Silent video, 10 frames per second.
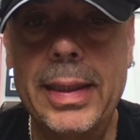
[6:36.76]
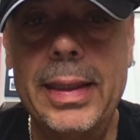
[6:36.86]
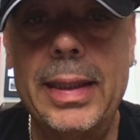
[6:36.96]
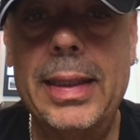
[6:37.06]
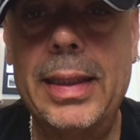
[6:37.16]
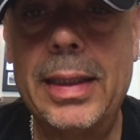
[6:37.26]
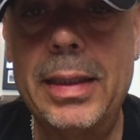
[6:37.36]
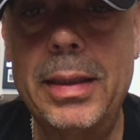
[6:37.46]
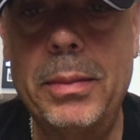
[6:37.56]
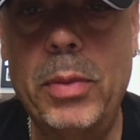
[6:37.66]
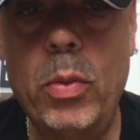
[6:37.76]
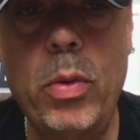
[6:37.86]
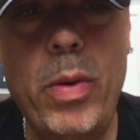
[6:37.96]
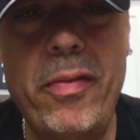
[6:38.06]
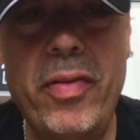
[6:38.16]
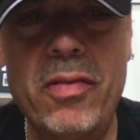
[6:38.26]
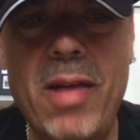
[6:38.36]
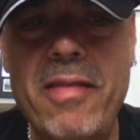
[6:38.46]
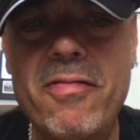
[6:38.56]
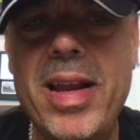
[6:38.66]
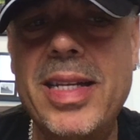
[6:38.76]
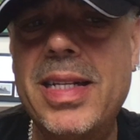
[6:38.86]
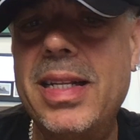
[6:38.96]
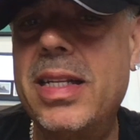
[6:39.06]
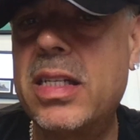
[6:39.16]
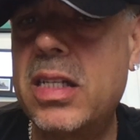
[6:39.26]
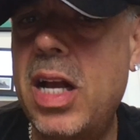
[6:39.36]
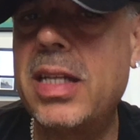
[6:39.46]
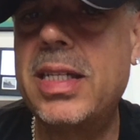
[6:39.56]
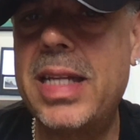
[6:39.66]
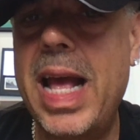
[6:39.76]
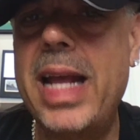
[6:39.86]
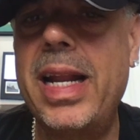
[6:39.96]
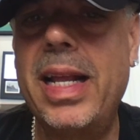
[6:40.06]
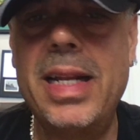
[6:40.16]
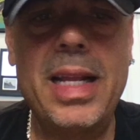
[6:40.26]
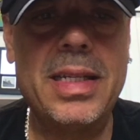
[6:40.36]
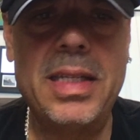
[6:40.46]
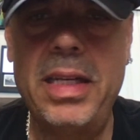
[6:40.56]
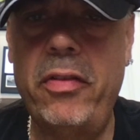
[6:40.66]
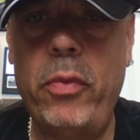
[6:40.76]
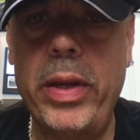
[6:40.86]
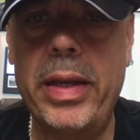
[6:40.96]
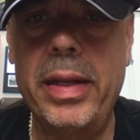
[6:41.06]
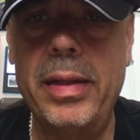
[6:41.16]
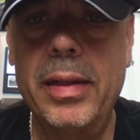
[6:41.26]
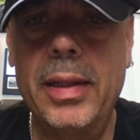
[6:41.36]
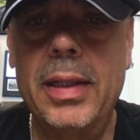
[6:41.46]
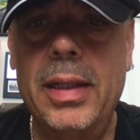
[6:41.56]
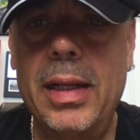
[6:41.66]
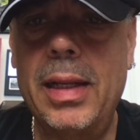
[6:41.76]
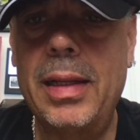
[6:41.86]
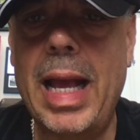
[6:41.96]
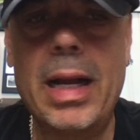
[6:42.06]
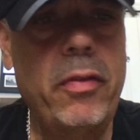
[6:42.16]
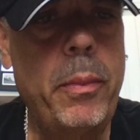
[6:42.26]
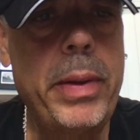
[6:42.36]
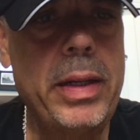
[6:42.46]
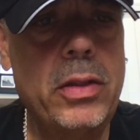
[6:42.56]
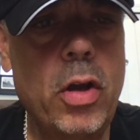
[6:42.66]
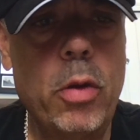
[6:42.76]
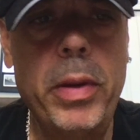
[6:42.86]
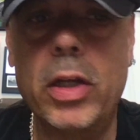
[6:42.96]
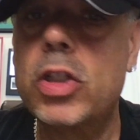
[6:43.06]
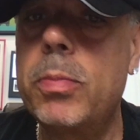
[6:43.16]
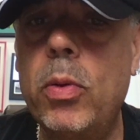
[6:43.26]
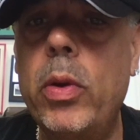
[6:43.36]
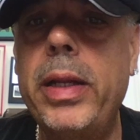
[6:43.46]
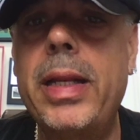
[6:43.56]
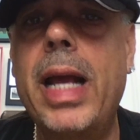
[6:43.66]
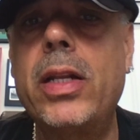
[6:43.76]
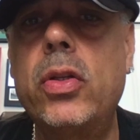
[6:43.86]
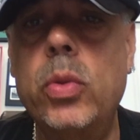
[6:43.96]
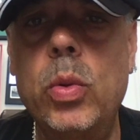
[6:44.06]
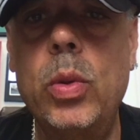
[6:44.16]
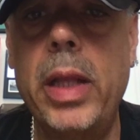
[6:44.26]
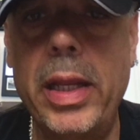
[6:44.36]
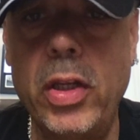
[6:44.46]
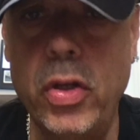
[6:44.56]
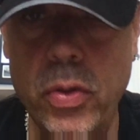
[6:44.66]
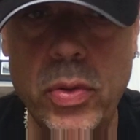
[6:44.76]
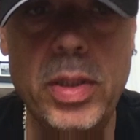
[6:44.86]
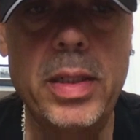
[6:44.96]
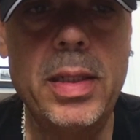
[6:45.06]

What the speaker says: But we'll wait for the right race to discuss that and see if we can, lack of a better term, exploit that tool and use it